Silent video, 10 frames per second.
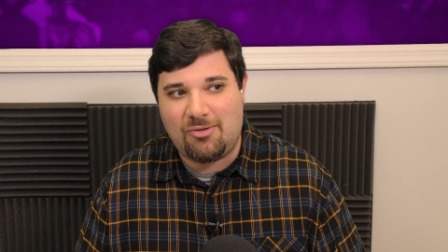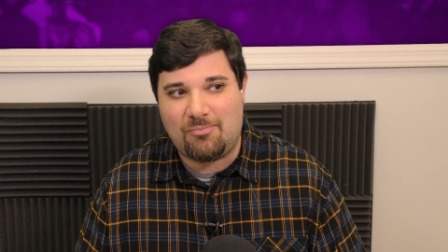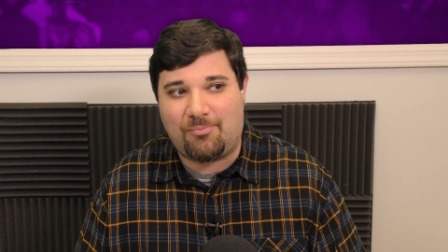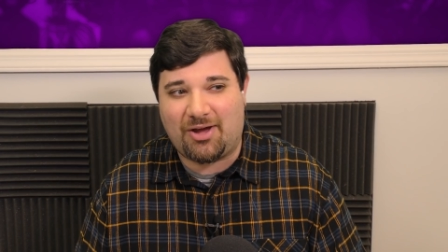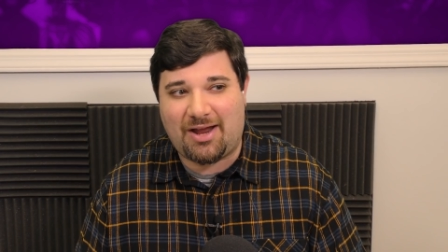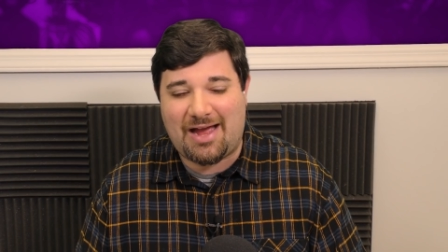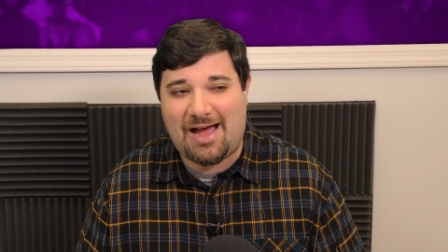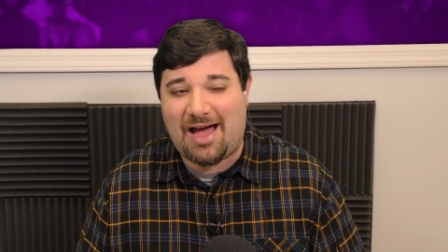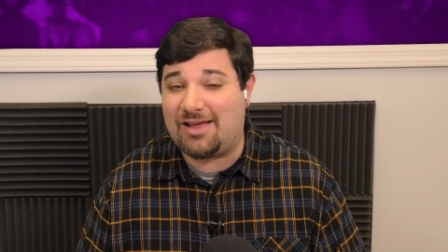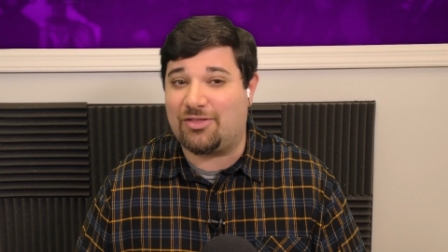But
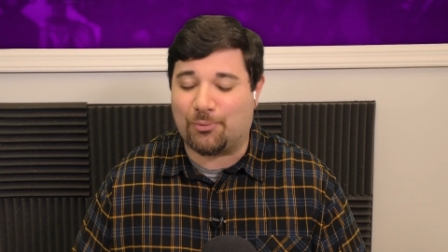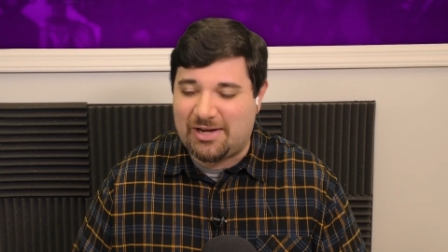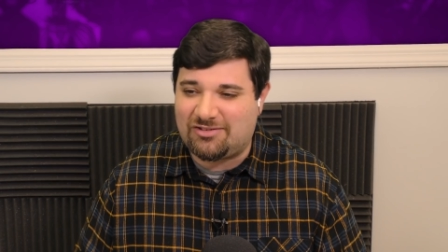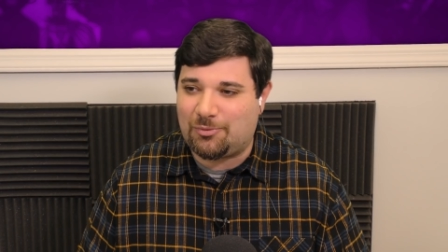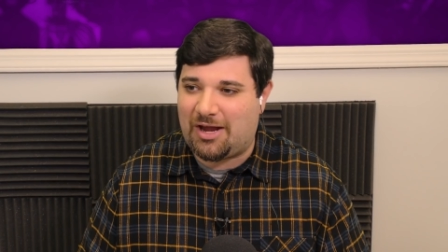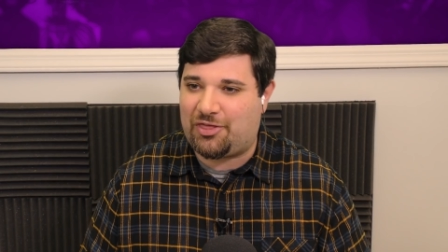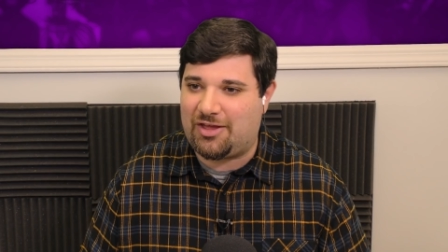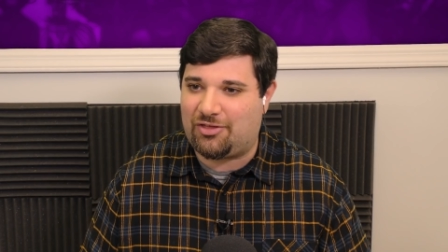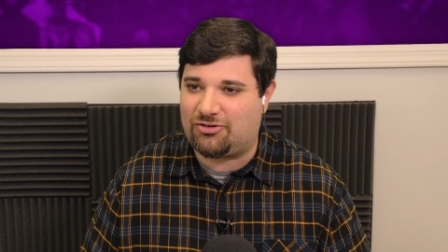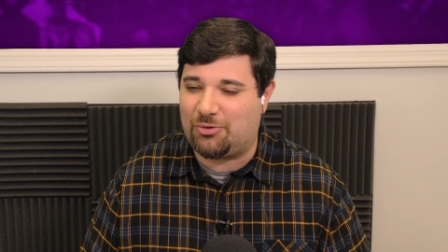the reason why I
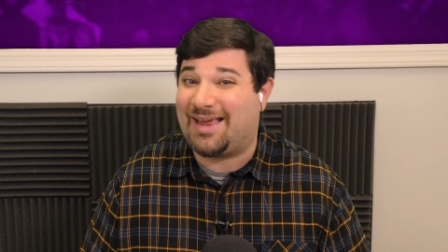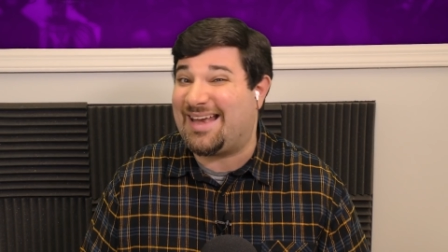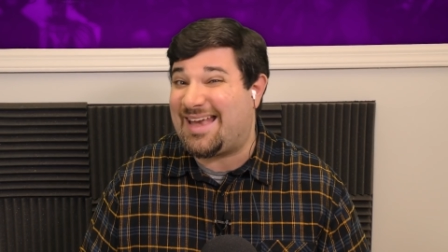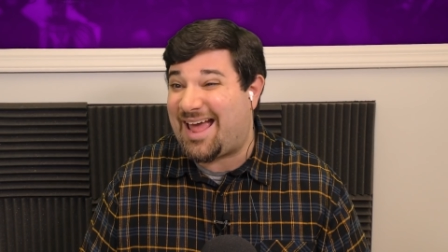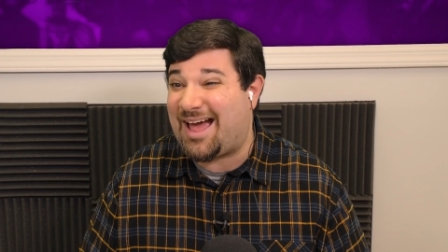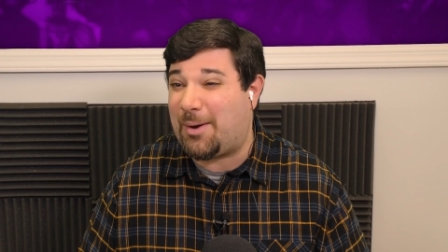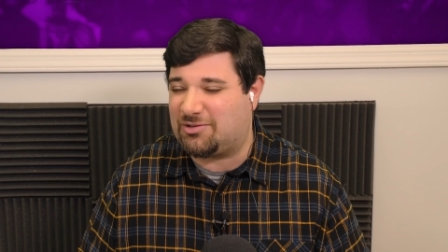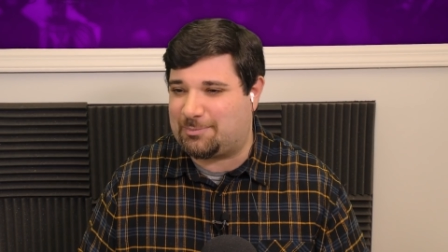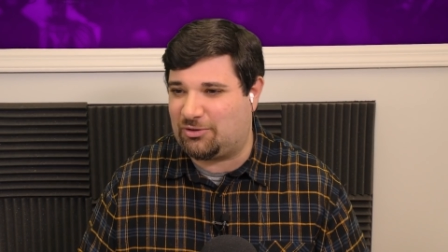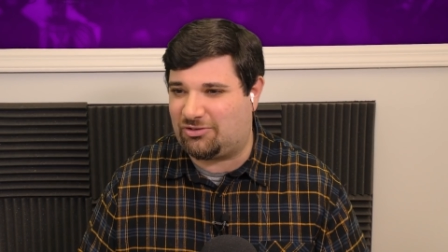think they're doing it now
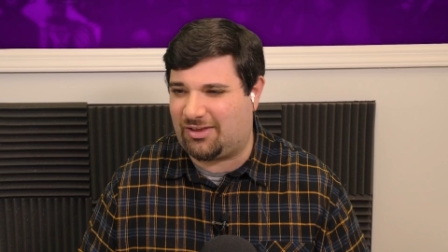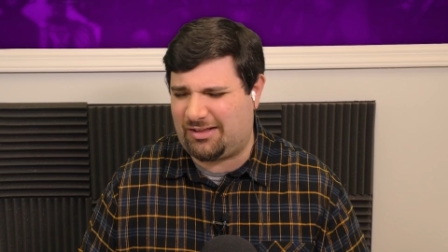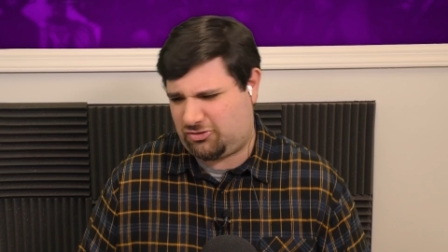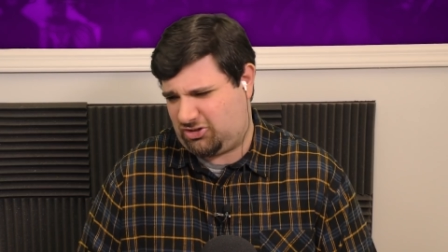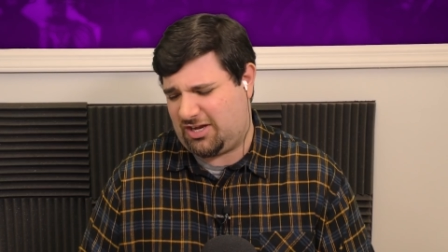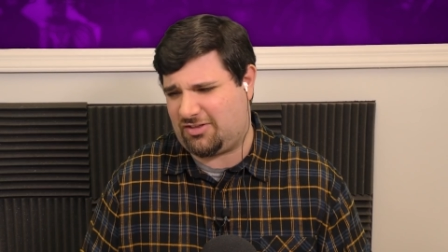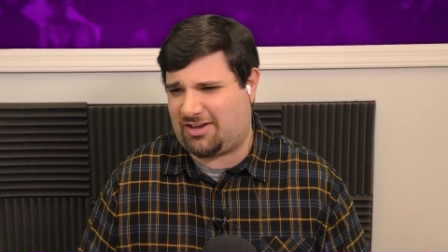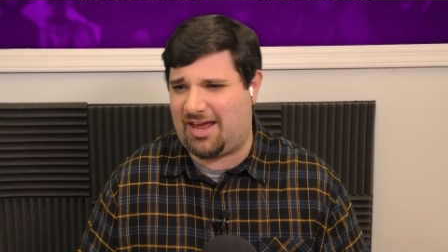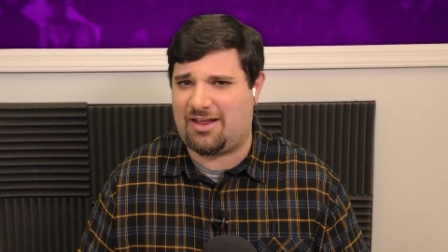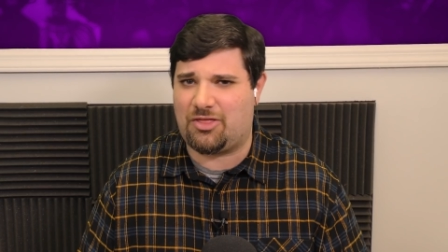as opposed to, like, let's just kick the
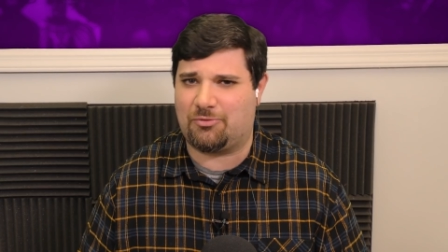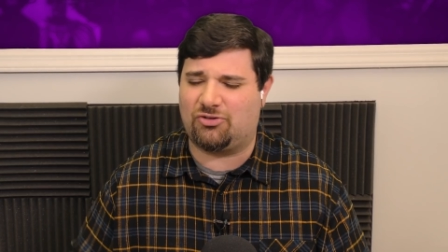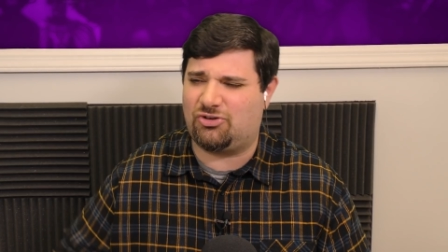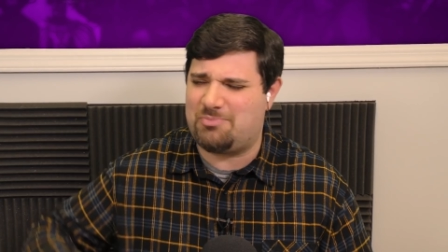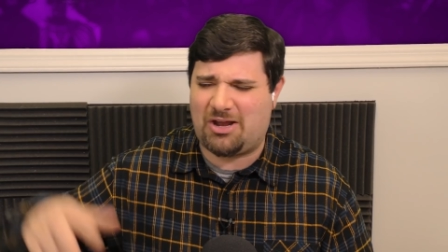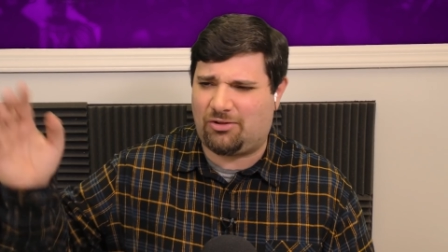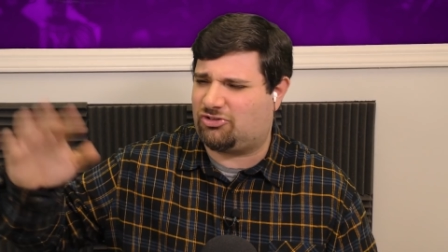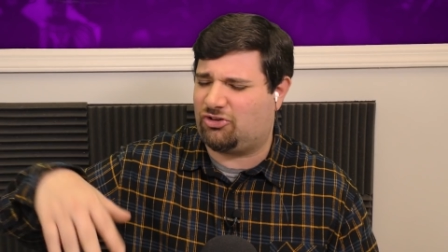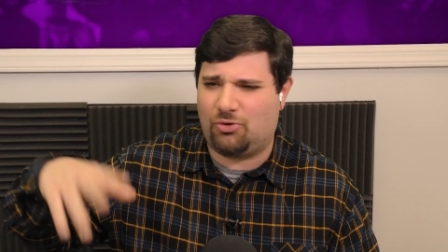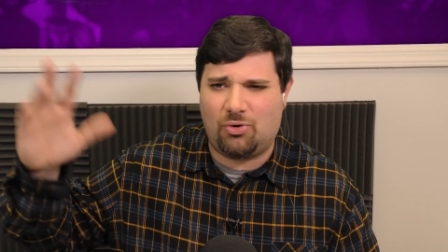can down the road, do Metal
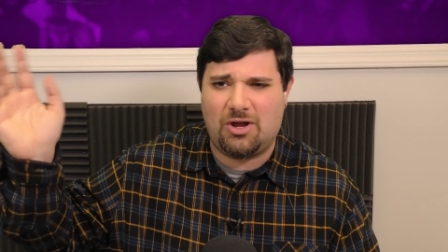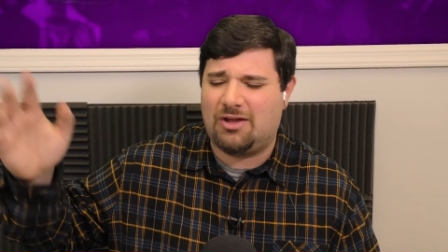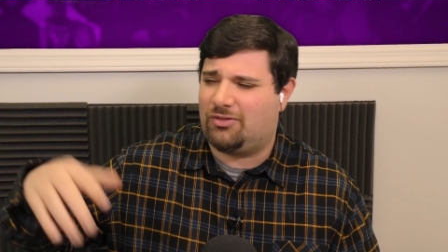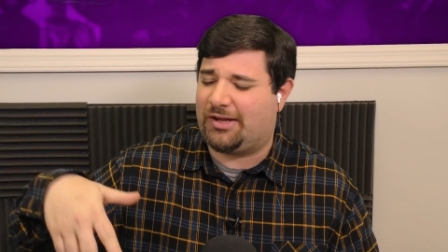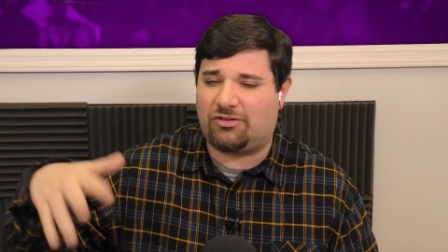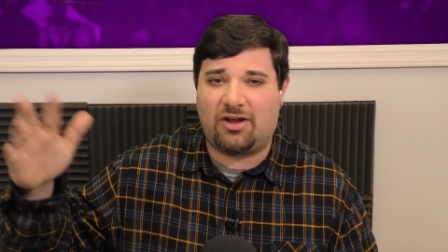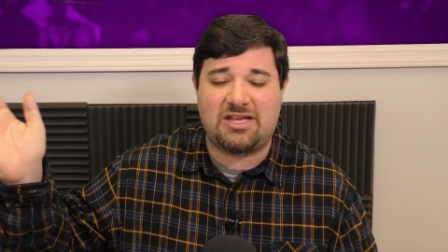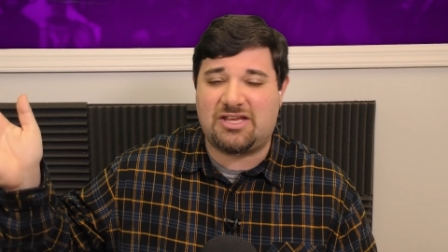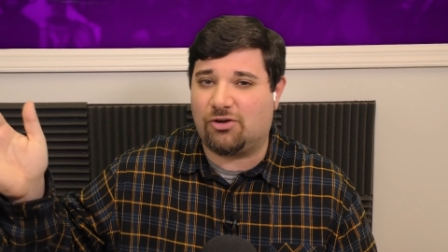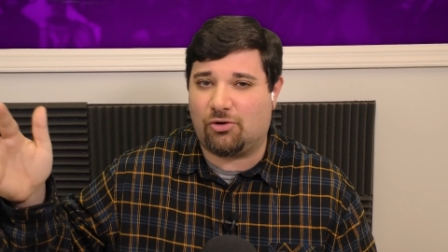2, like, in a
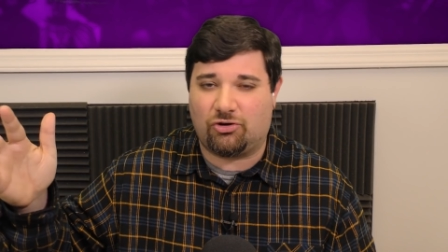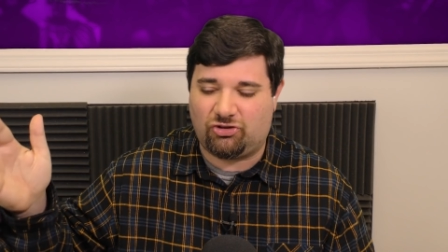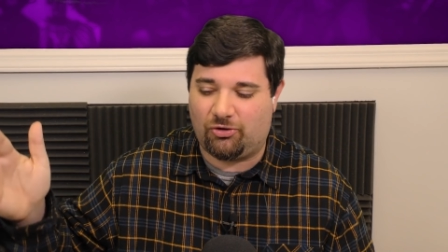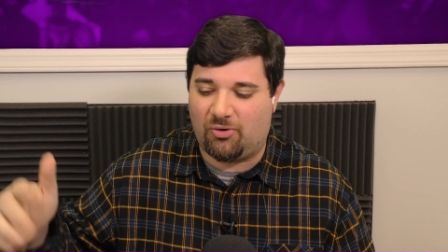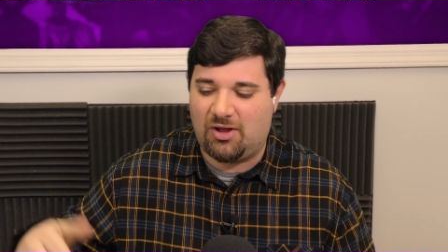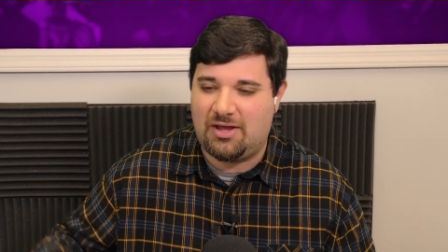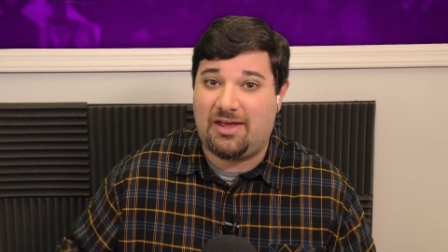year or two,